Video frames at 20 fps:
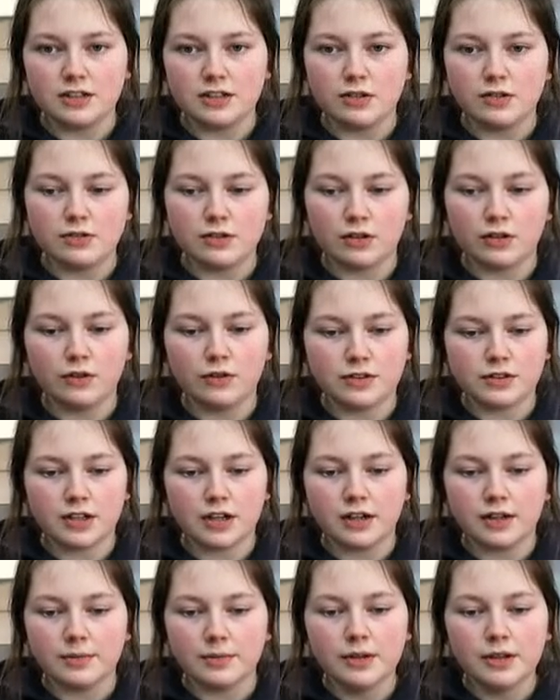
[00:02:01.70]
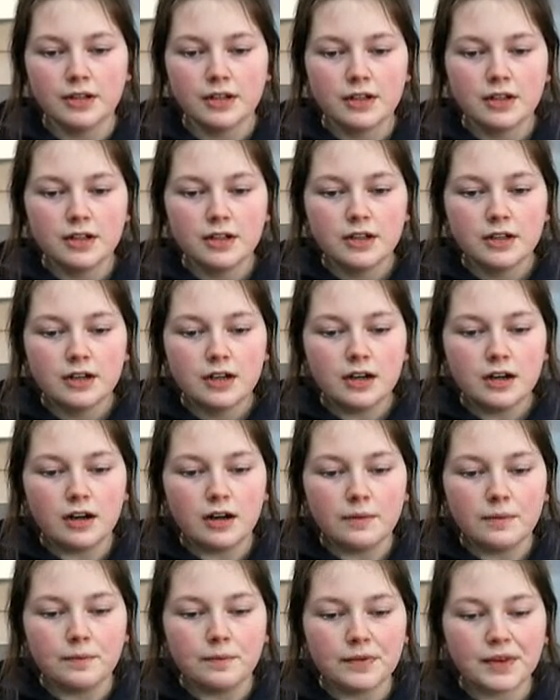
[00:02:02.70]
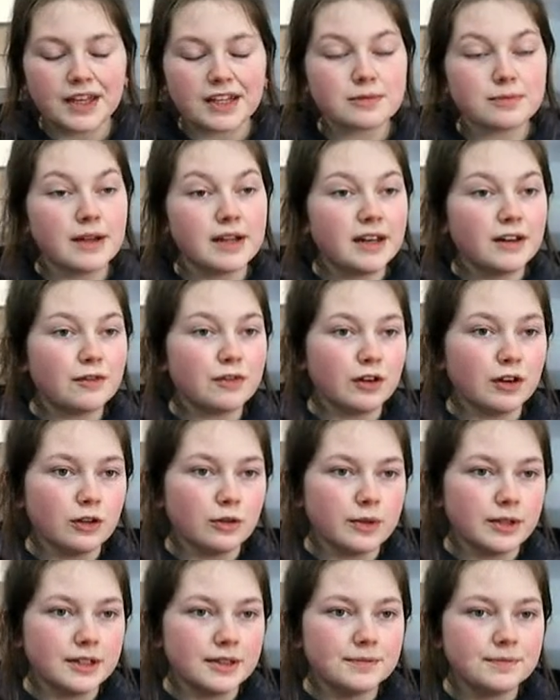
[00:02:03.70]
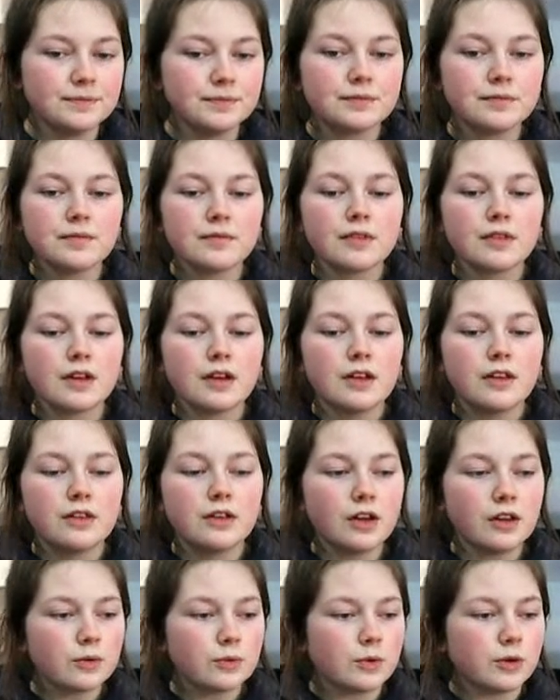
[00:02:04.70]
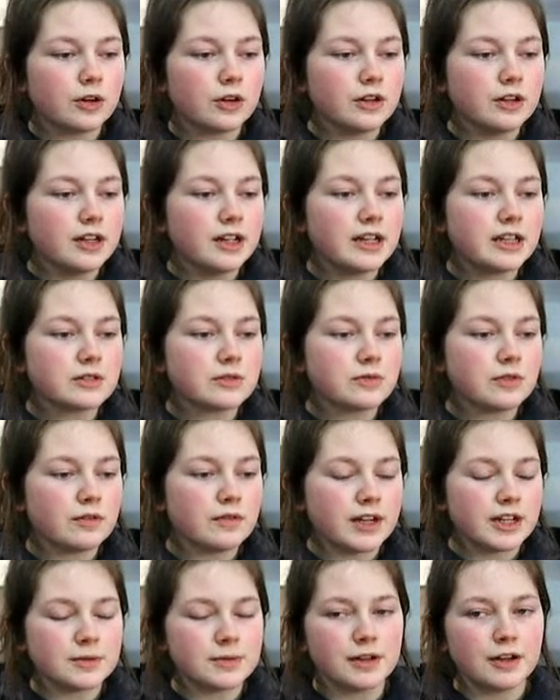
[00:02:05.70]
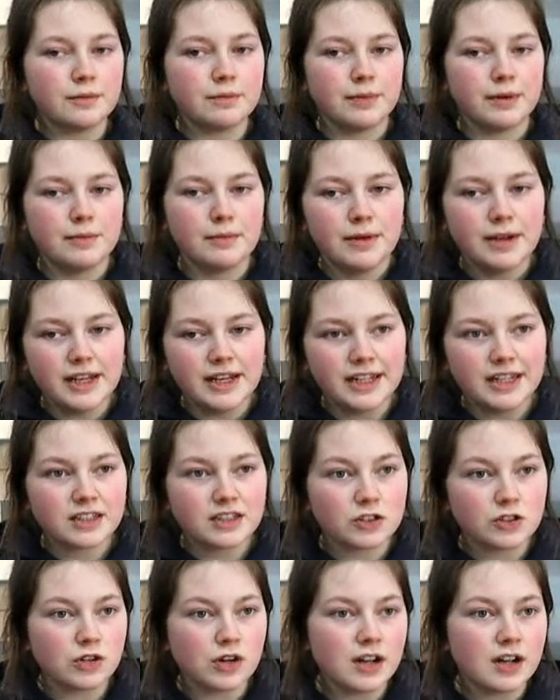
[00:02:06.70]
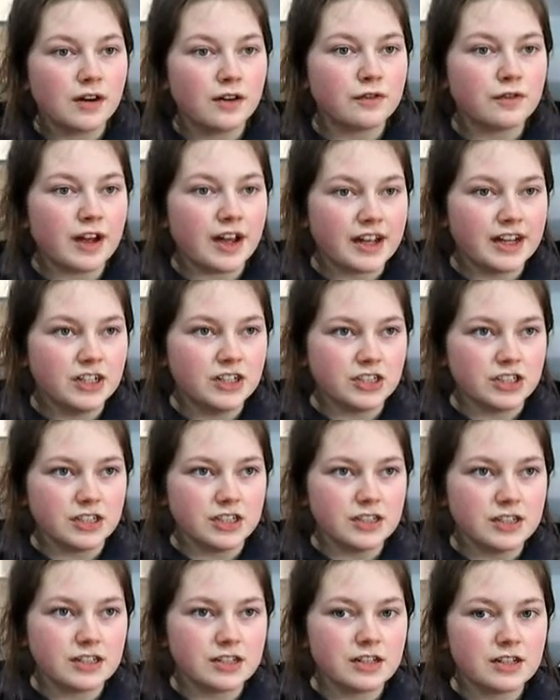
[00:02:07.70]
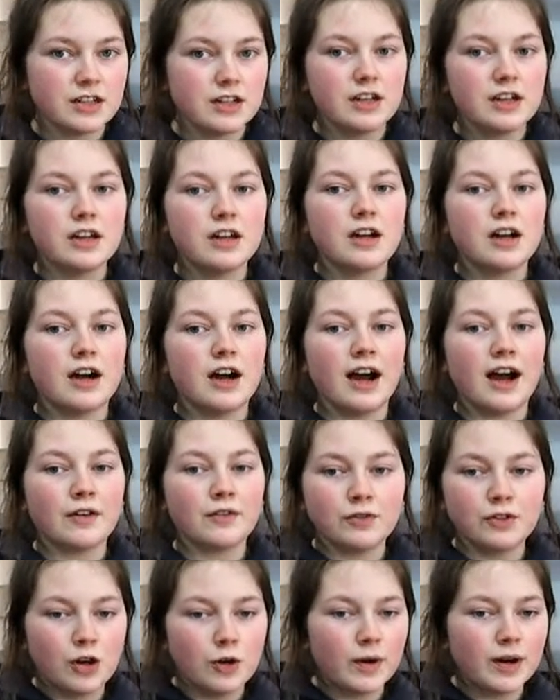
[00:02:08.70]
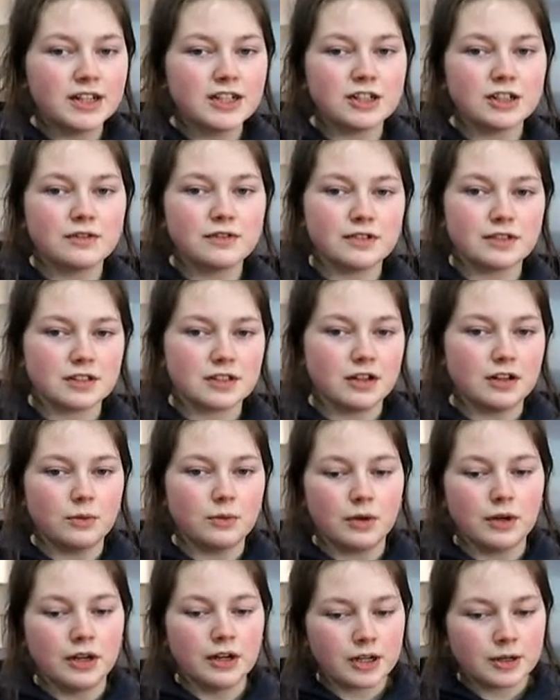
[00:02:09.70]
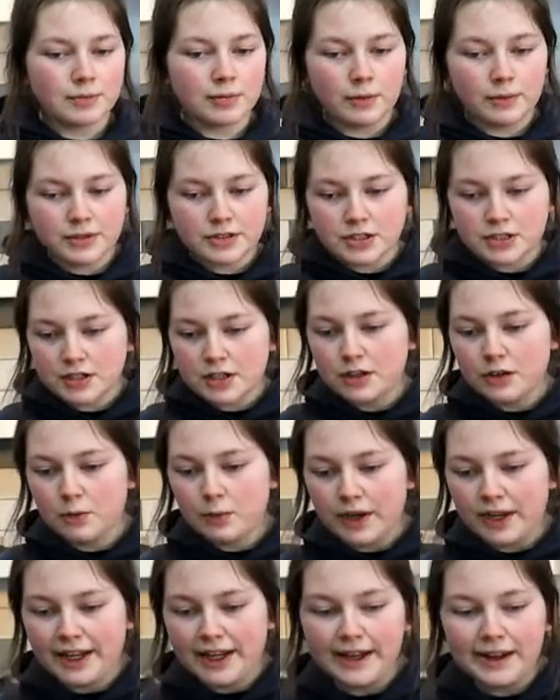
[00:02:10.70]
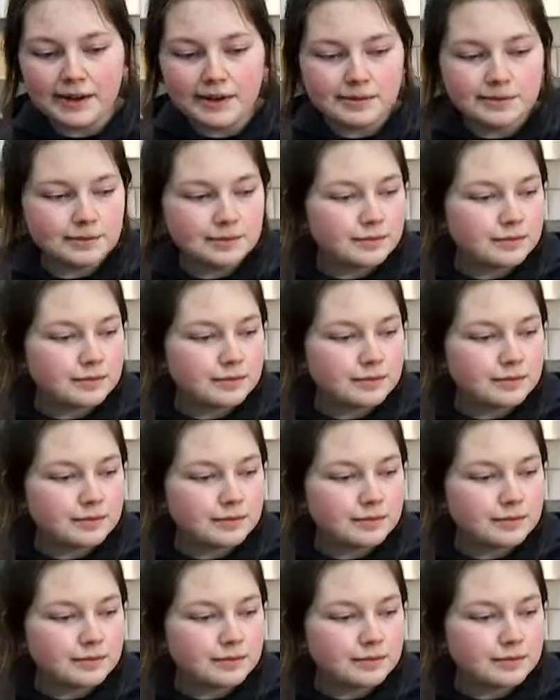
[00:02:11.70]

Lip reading: to use all the time. That's mainly for Louis. The other one is a recipe I've been meaning to try out for ages. I have no idea if it's going to work, but we're just going to wing it